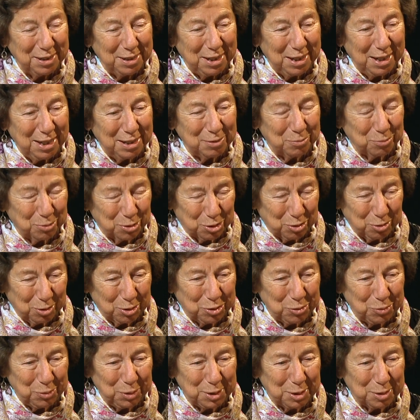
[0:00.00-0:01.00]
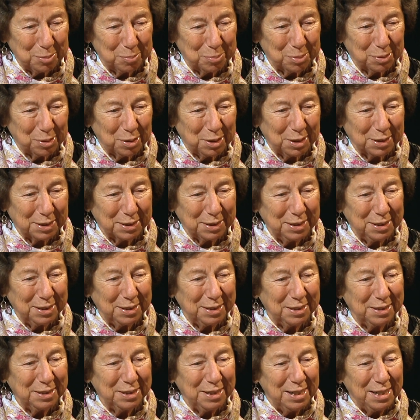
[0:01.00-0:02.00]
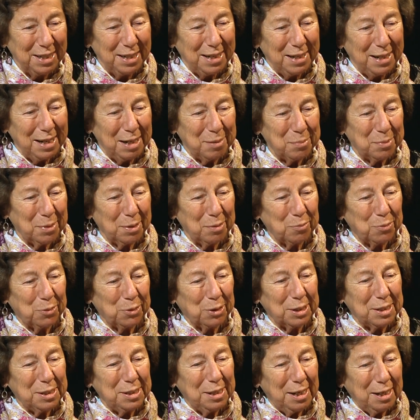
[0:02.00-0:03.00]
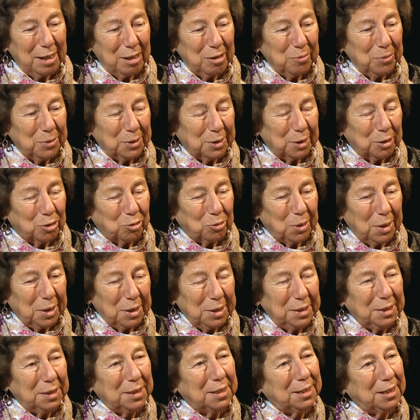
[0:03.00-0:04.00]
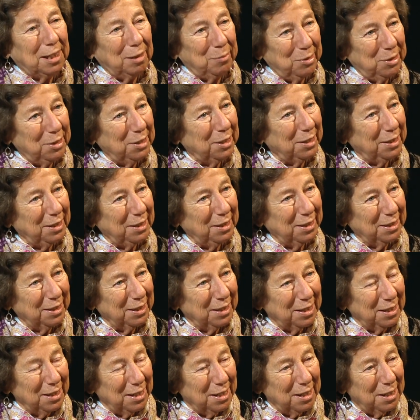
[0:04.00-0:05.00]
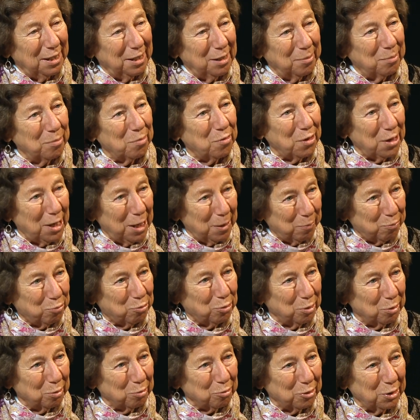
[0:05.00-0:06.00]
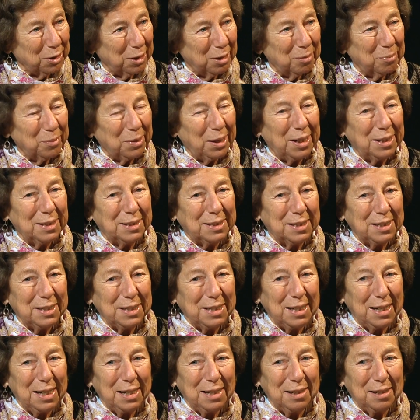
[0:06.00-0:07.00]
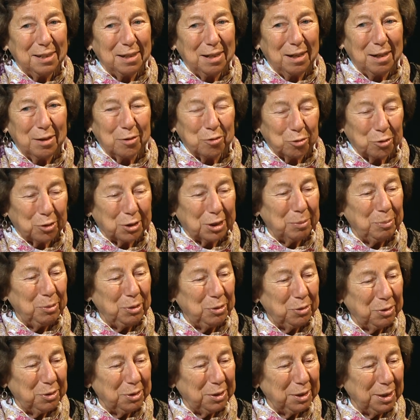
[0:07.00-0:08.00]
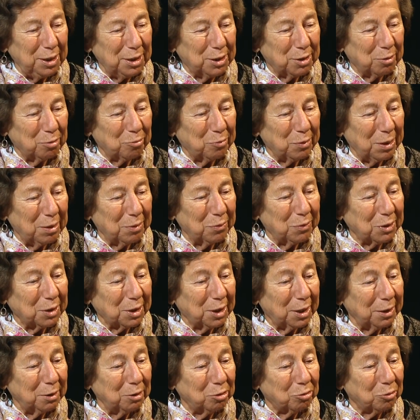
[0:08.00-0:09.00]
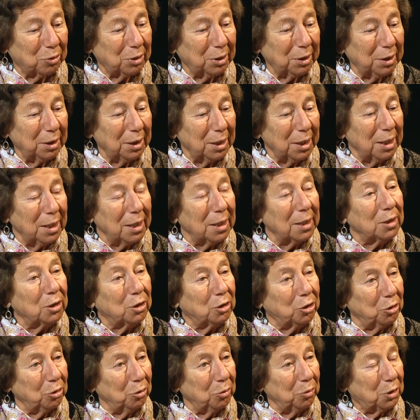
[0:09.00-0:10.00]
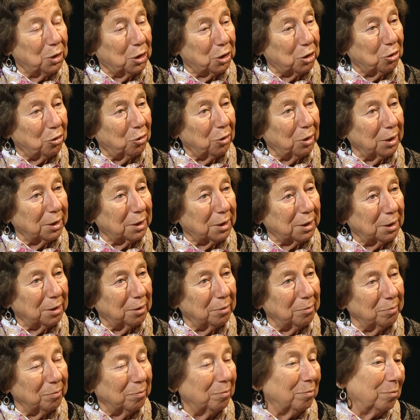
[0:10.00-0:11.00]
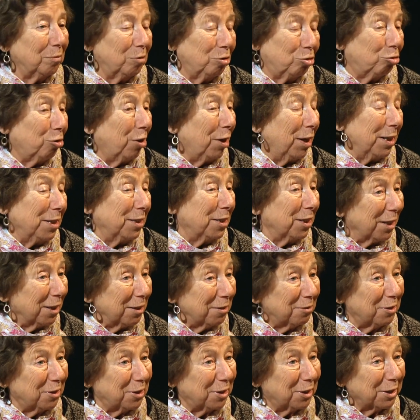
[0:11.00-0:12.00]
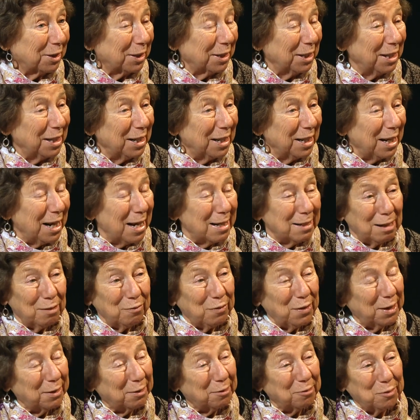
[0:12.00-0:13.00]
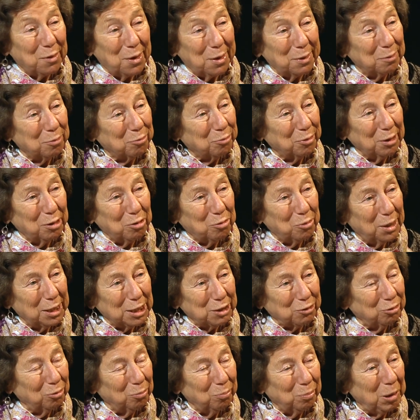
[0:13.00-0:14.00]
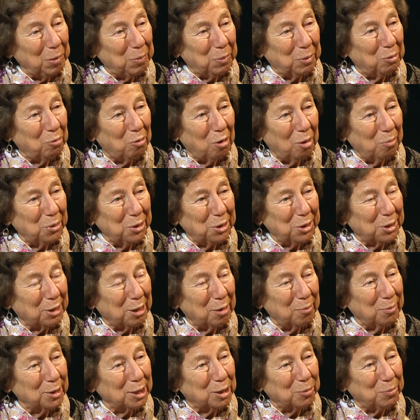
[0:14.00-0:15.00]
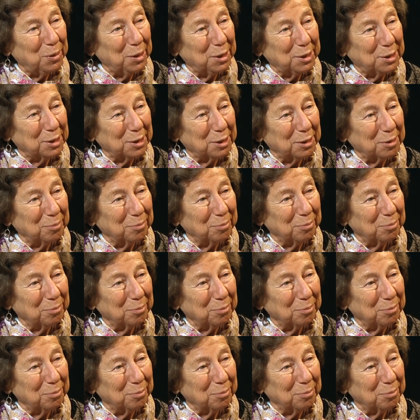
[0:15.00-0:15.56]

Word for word: and we'll start doing some blogging. And, and my work now was to try to disseminate um, that program and to get other communities around the country to start um, trying dialogue. Right. And I've had a lot of requests from people who want me to come and speak to them.